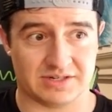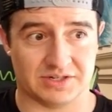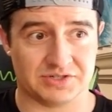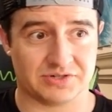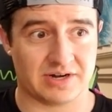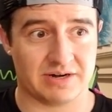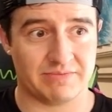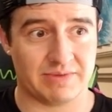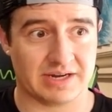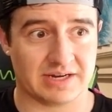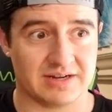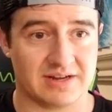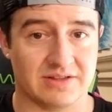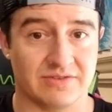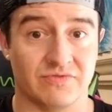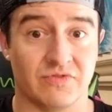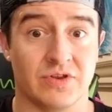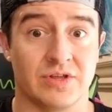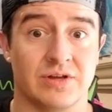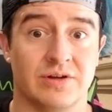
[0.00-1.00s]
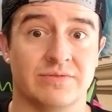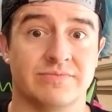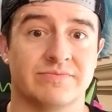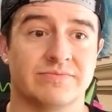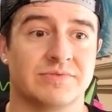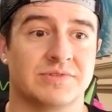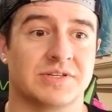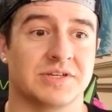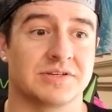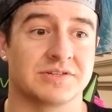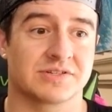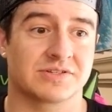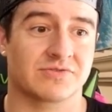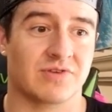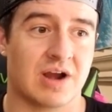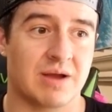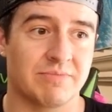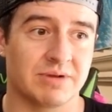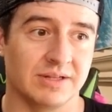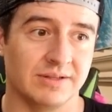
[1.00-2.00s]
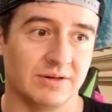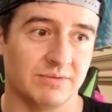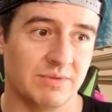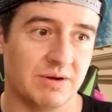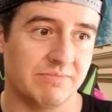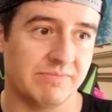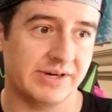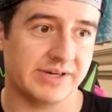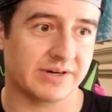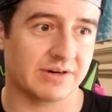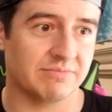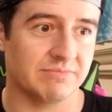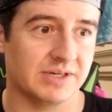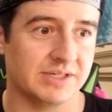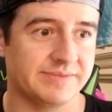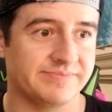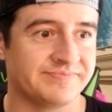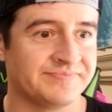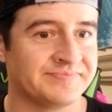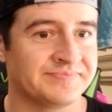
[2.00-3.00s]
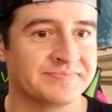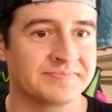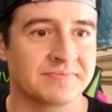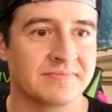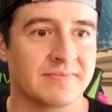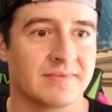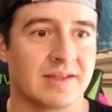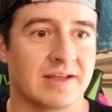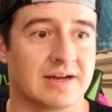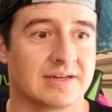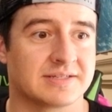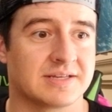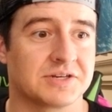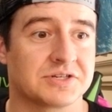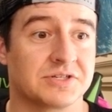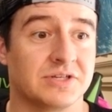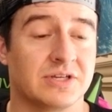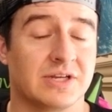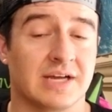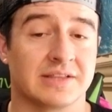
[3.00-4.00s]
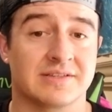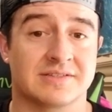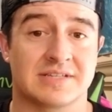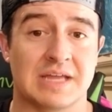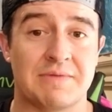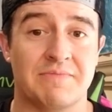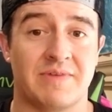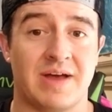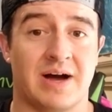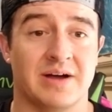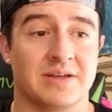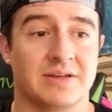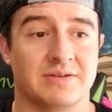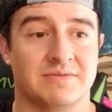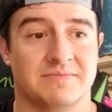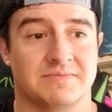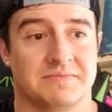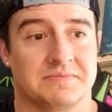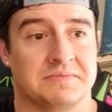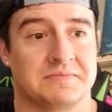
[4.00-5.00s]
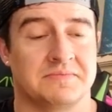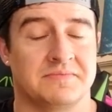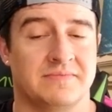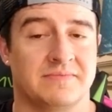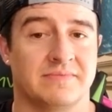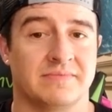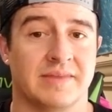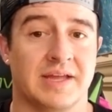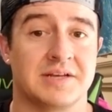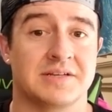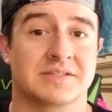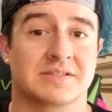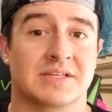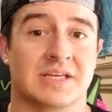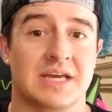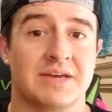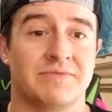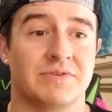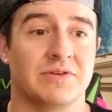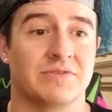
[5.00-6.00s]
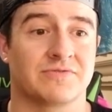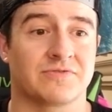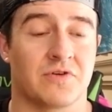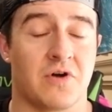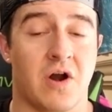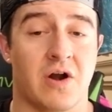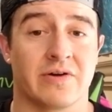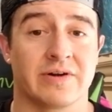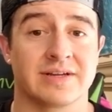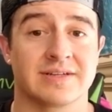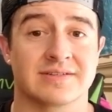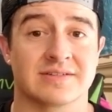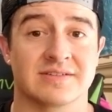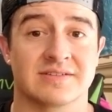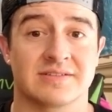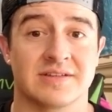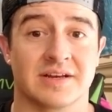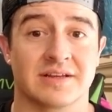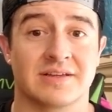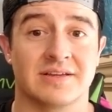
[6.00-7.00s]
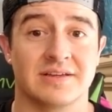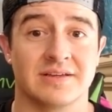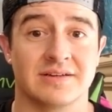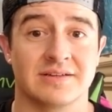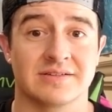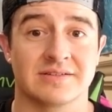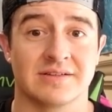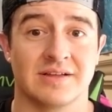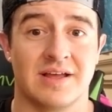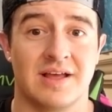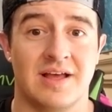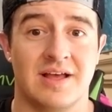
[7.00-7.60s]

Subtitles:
I'll try to make another video to describe it a little bit better. But essentially, you got the same value. They just gave you Ferraris instead of Kias.